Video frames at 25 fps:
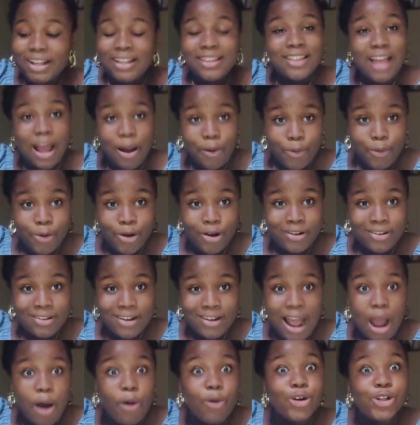That one,
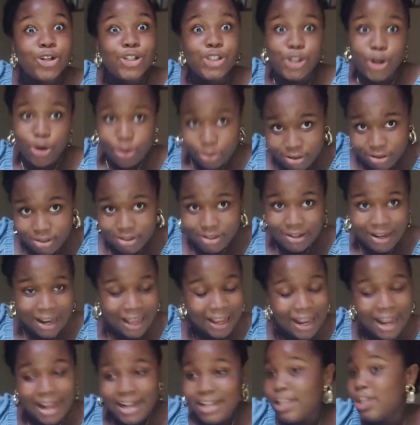I was shocked.
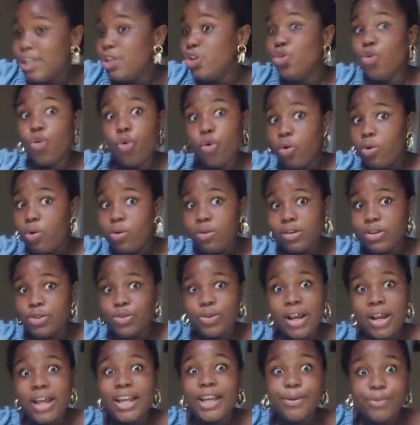Like, I didn't know. It's
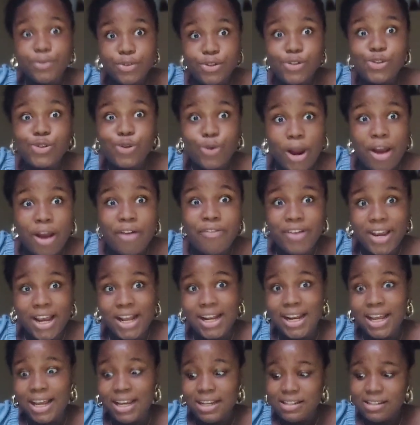when I came to the school, I
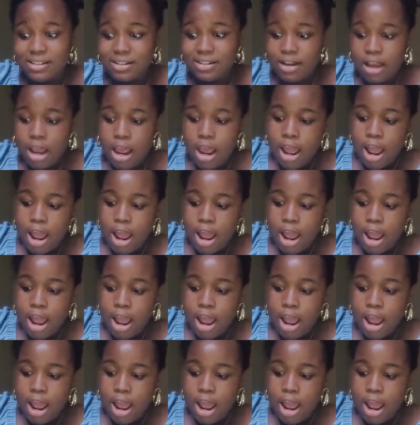realized.